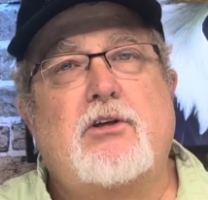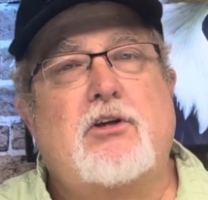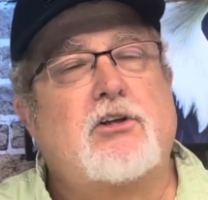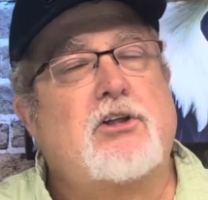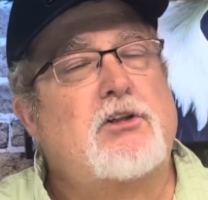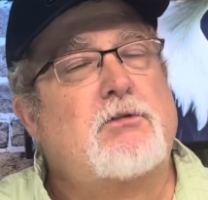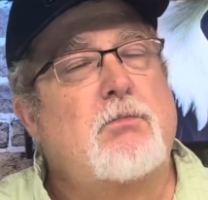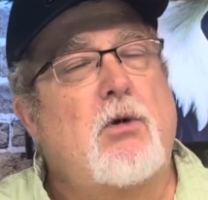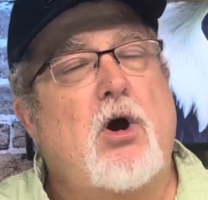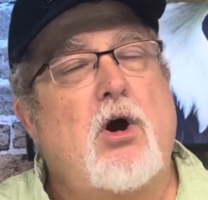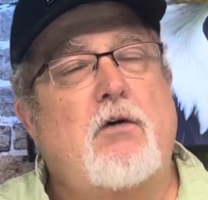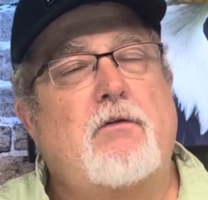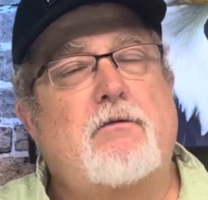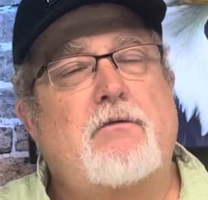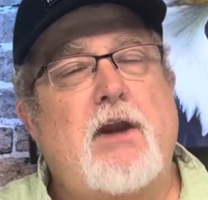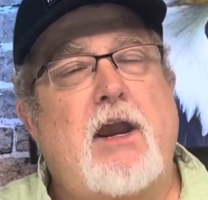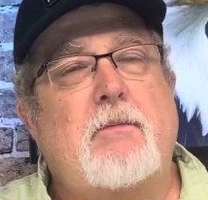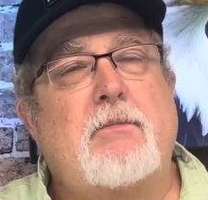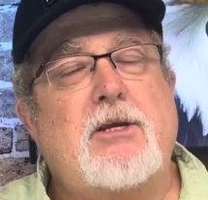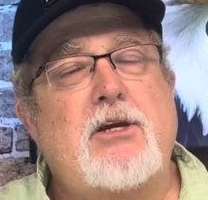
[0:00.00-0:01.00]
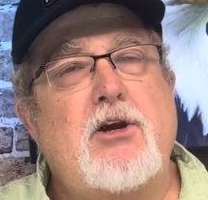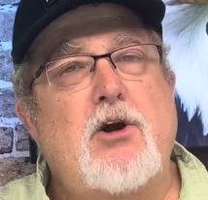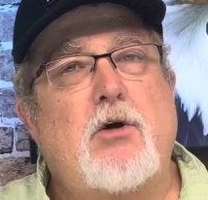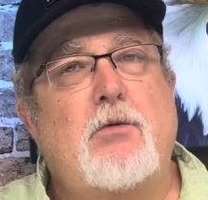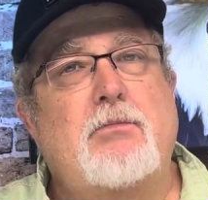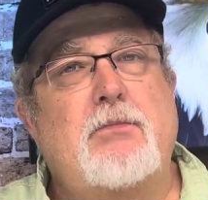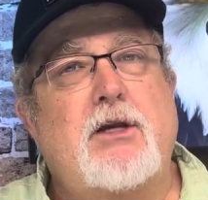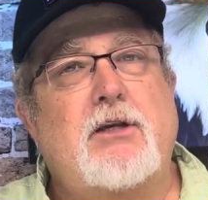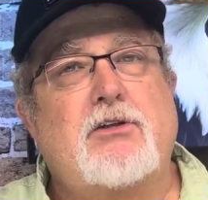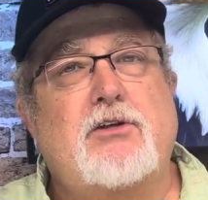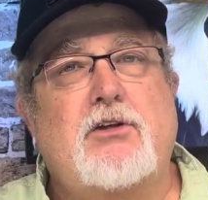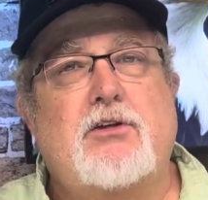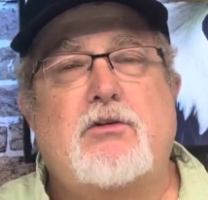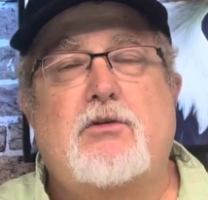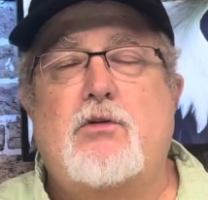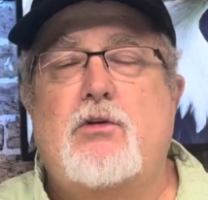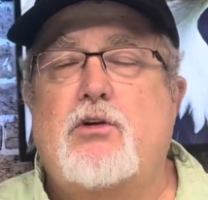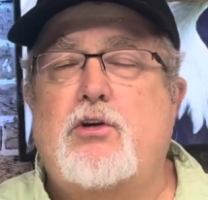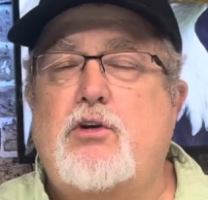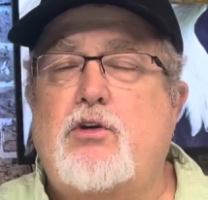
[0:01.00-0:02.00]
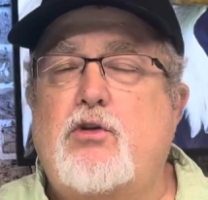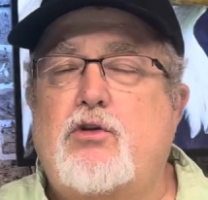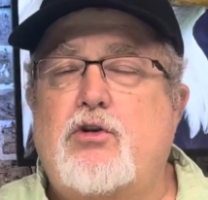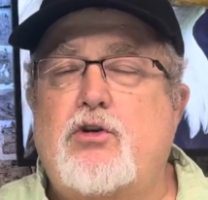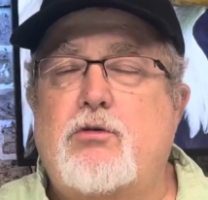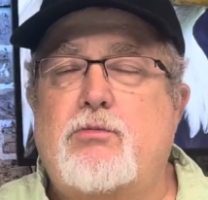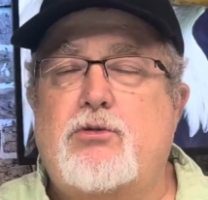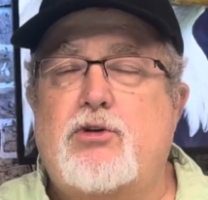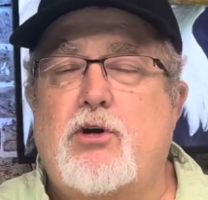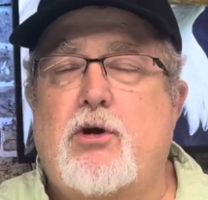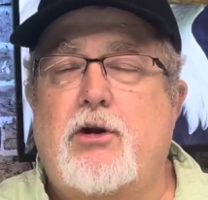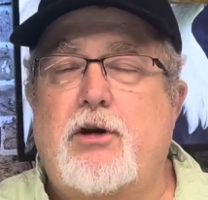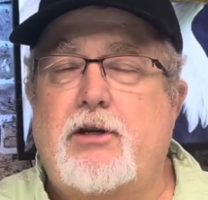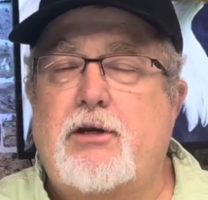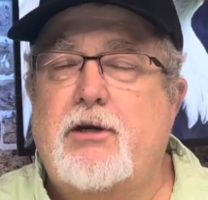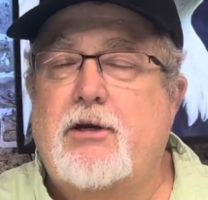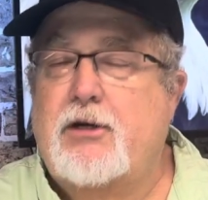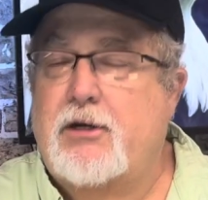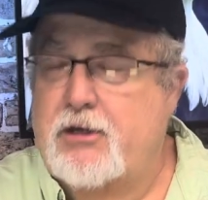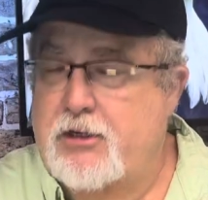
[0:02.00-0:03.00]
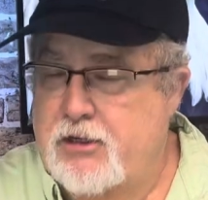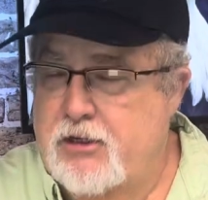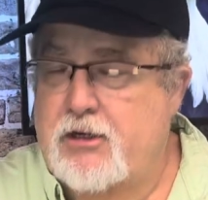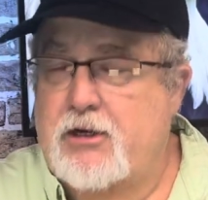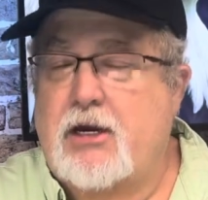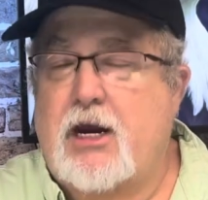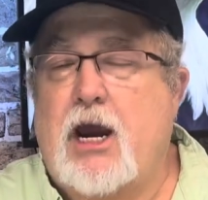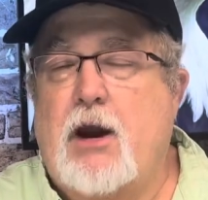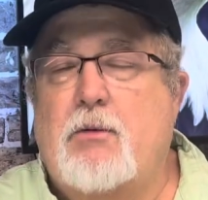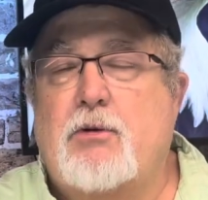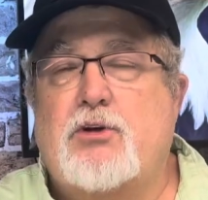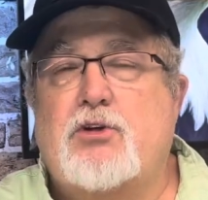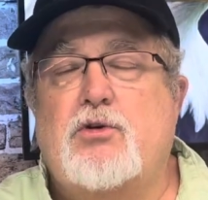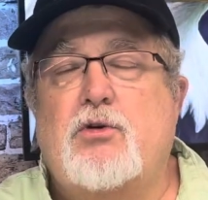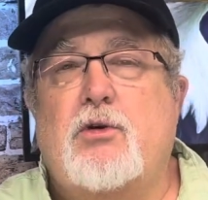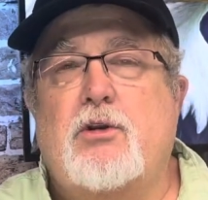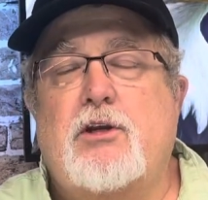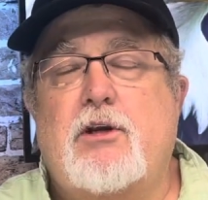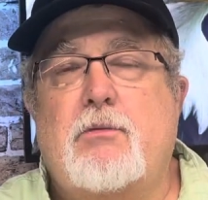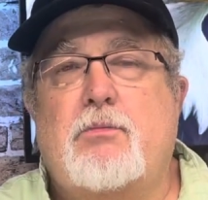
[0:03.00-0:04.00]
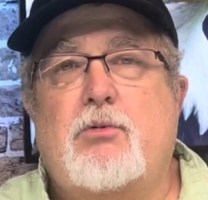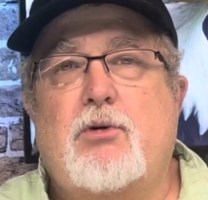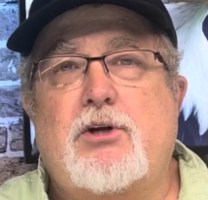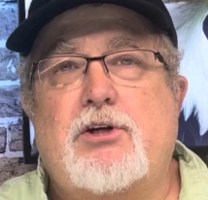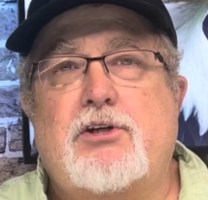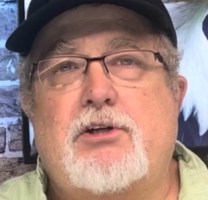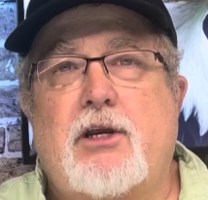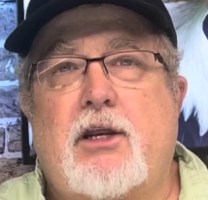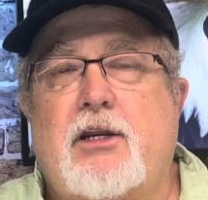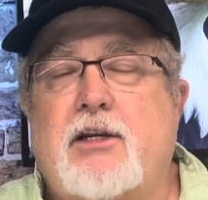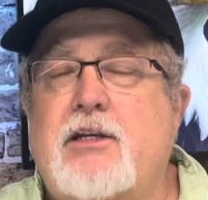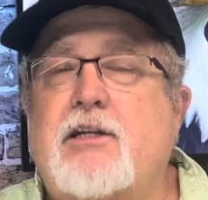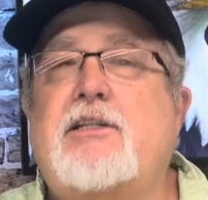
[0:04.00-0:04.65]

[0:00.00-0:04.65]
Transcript: a small family-owned business through the YouTube journey, I would truly appreciate it.